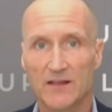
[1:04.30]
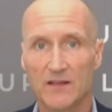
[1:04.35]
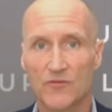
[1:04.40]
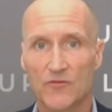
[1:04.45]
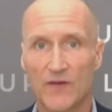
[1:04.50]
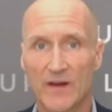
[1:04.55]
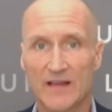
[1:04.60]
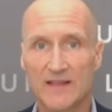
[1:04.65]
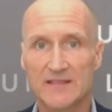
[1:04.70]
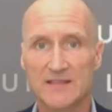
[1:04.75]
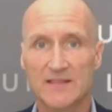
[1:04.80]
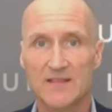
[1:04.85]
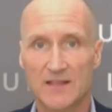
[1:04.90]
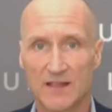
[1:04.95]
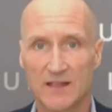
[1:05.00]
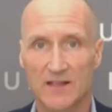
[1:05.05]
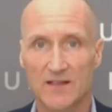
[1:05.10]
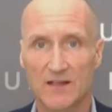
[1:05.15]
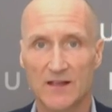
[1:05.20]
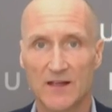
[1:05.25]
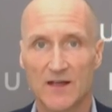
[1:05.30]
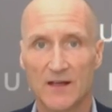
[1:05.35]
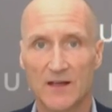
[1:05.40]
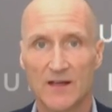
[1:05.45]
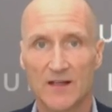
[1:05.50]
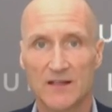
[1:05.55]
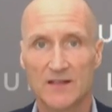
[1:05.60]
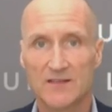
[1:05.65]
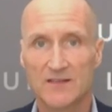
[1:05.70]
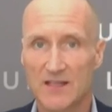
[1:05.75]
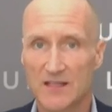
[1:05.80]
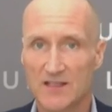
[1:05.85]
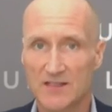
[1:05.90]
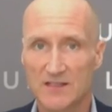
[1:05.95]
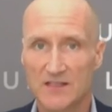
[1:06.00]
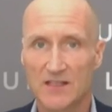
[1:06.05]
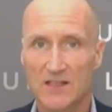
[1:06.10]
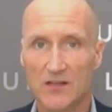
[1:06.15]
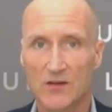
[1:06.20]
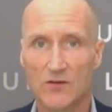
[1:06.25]
invested in is
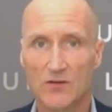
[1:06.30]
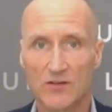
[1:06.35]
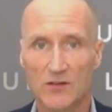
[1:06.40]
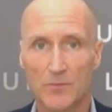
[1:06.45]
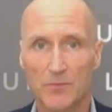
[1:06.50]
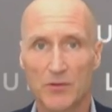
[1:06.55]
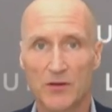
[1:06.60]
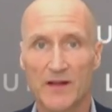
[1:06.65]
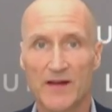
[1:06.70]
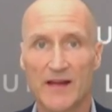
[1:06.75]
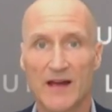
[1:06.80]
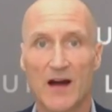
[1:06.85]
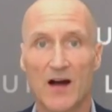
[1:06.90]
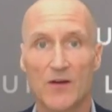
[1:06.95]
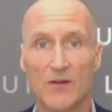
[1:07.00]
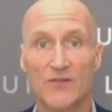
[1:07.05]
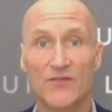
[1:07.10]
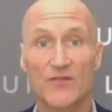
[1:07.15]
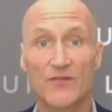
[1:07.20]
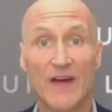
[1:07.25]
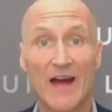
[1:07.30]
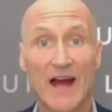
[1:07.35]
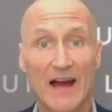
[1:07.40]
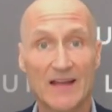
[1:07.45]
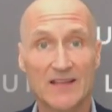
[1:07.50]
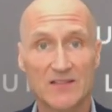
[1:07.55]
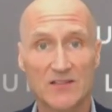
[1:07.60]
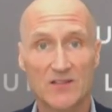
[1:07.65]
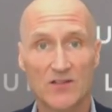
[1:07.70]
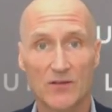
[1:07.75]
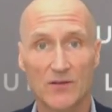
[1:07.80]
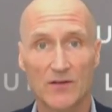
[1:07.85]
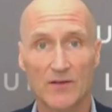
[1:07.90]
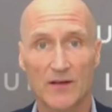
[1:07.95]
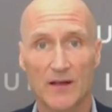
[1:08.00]
continuing to play out faster,